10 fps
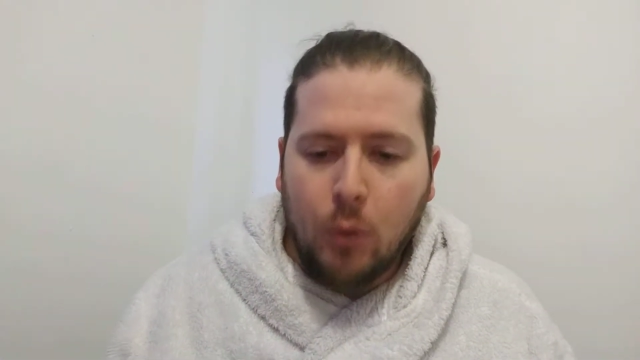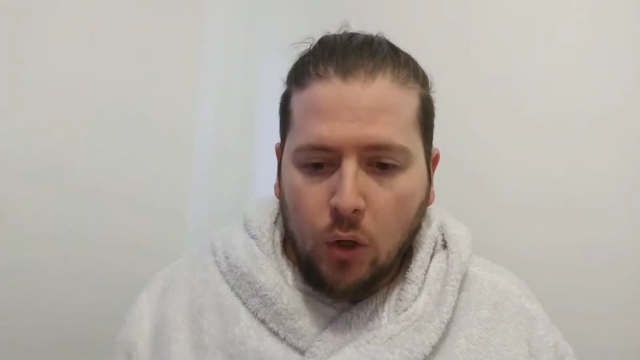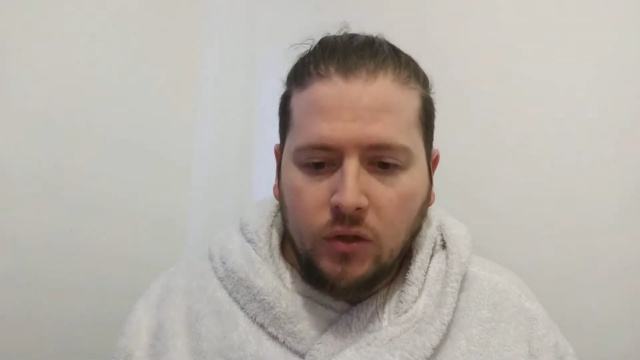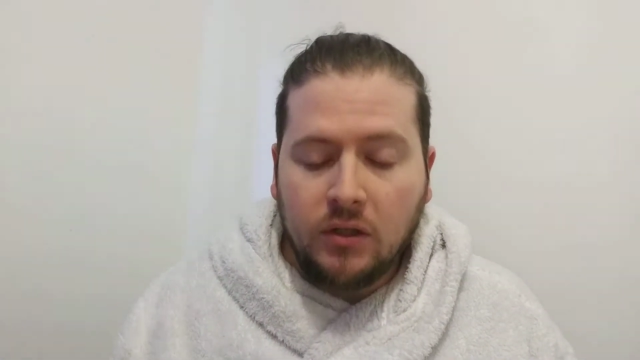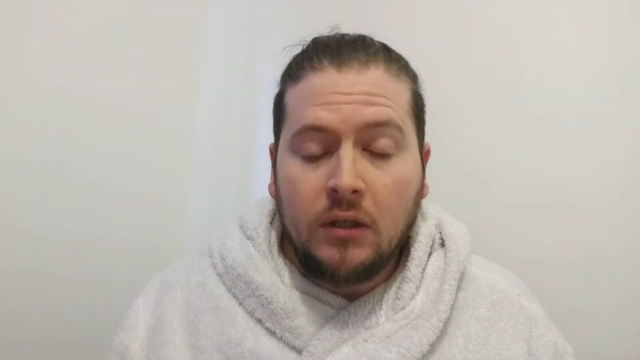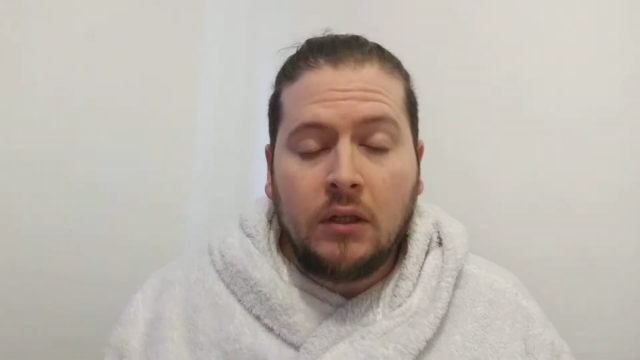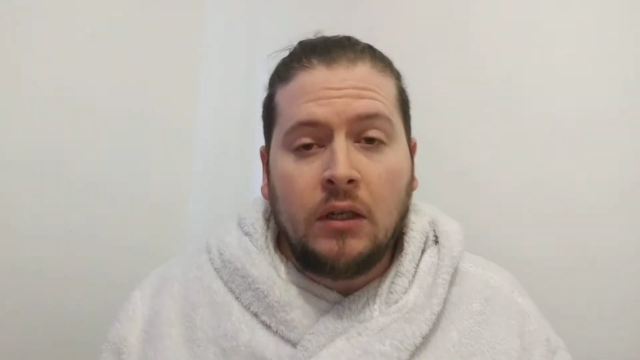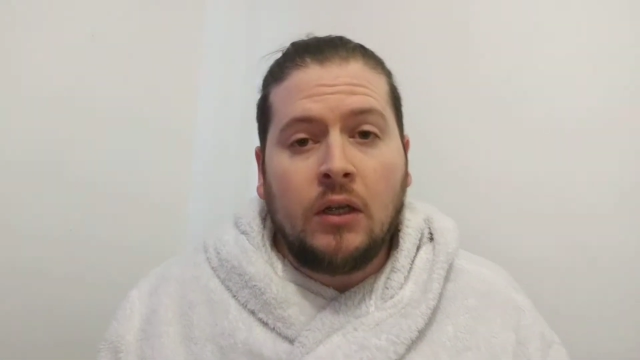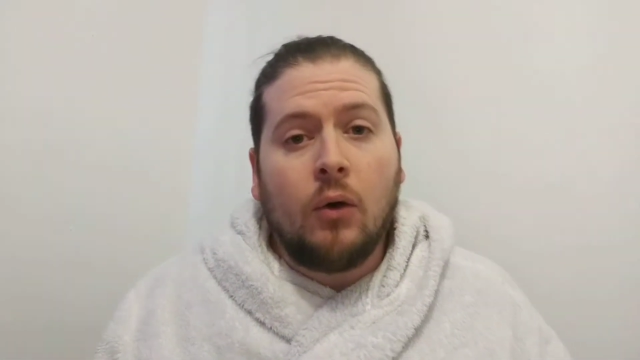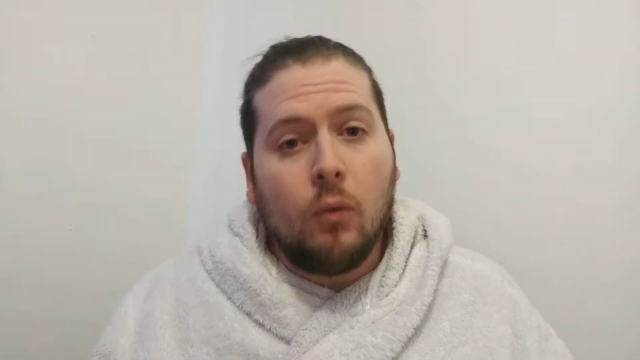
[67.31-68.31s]
but
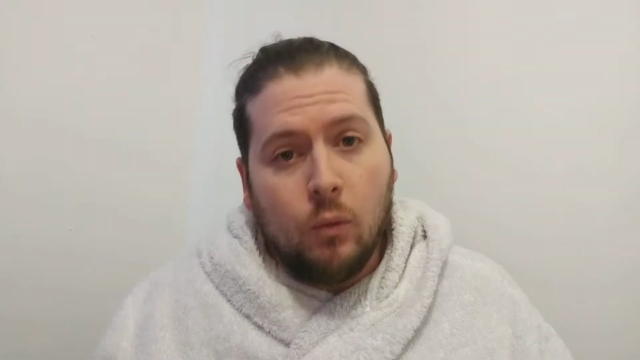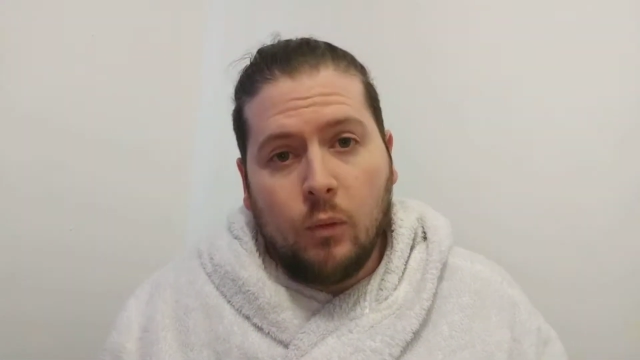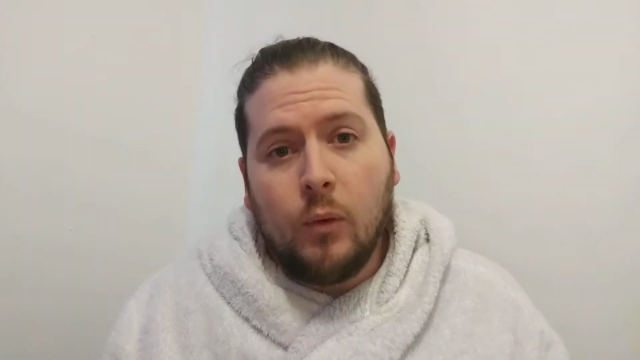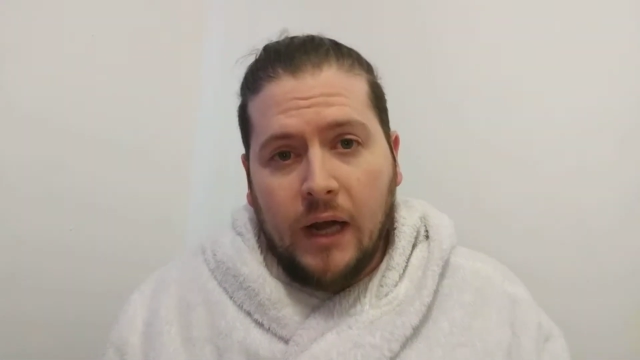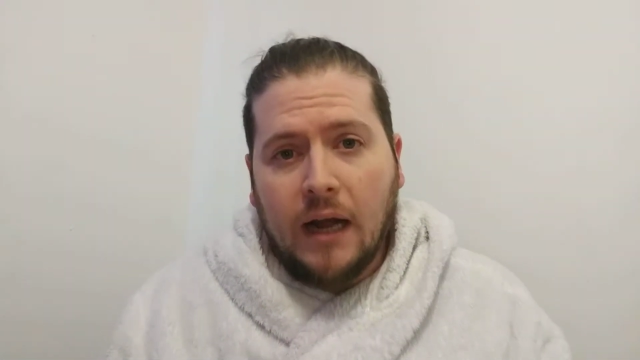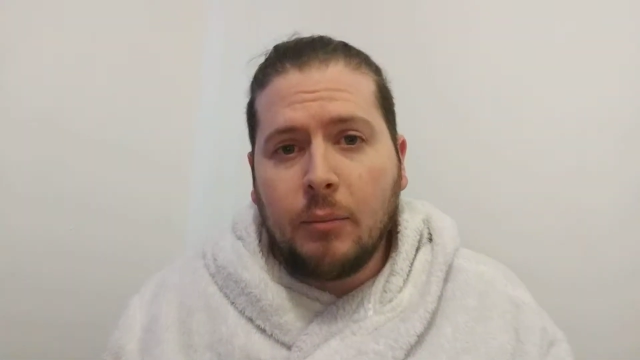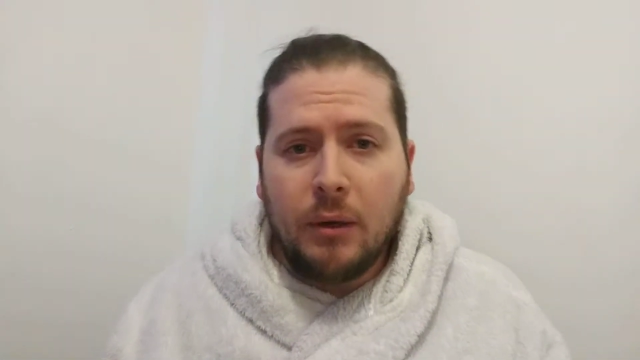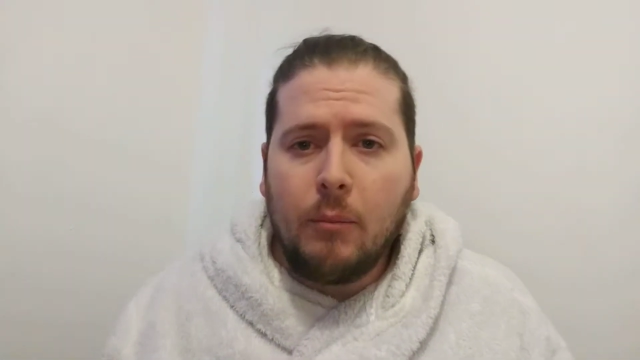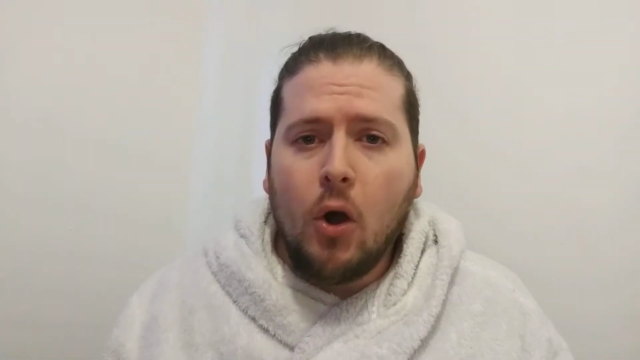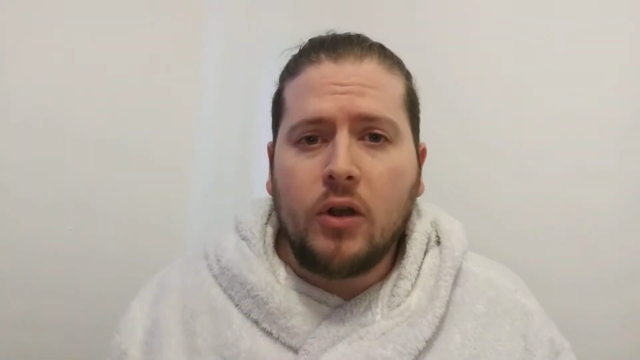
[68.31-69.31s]
we had a
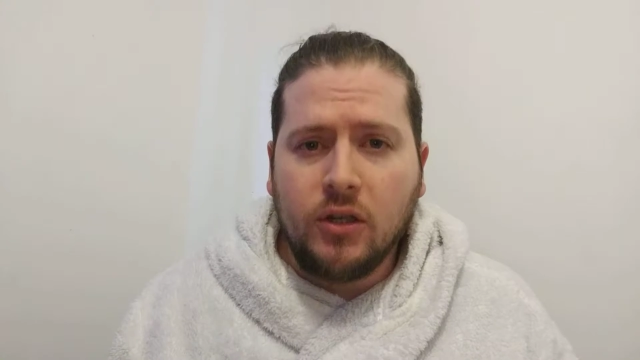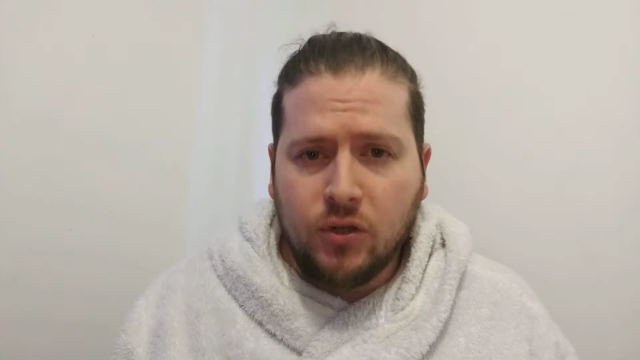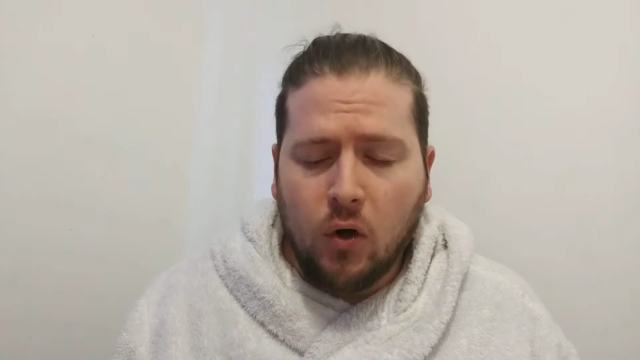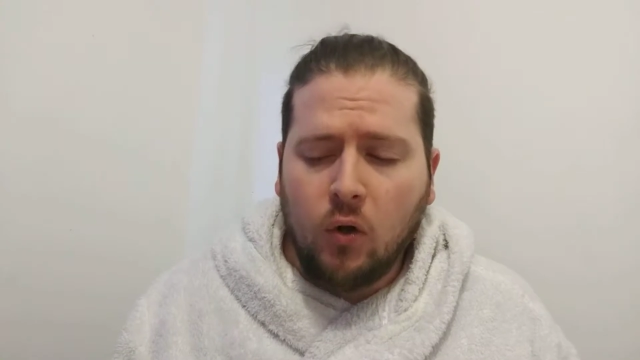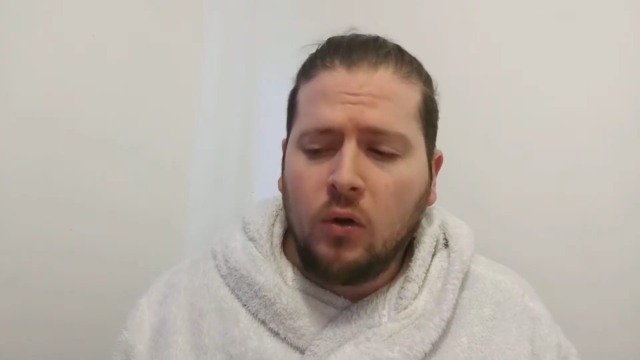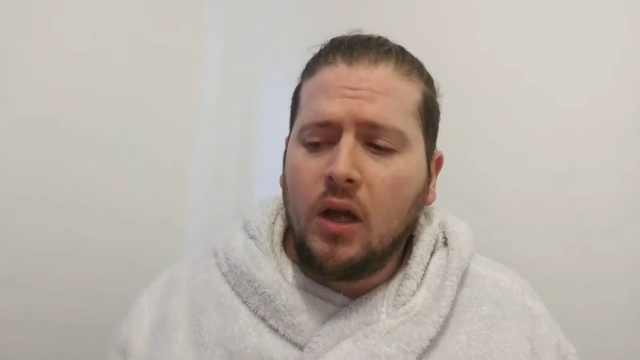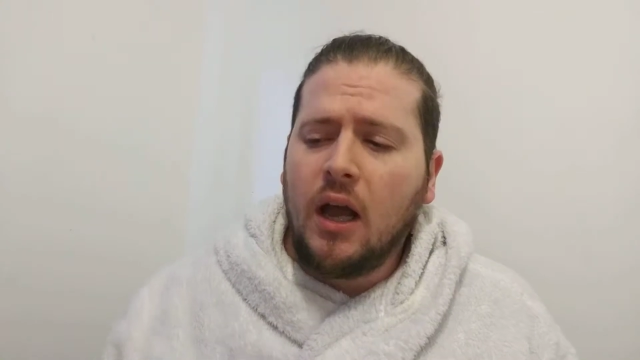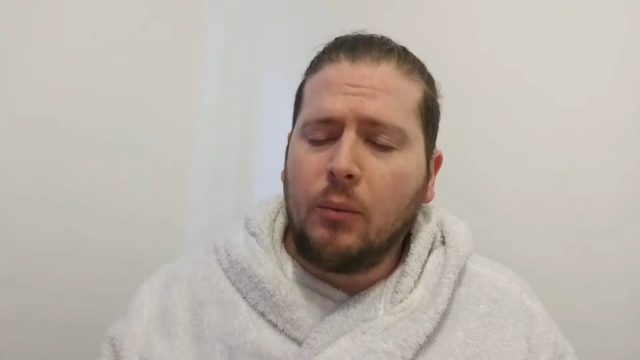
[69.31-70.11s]
bit more control,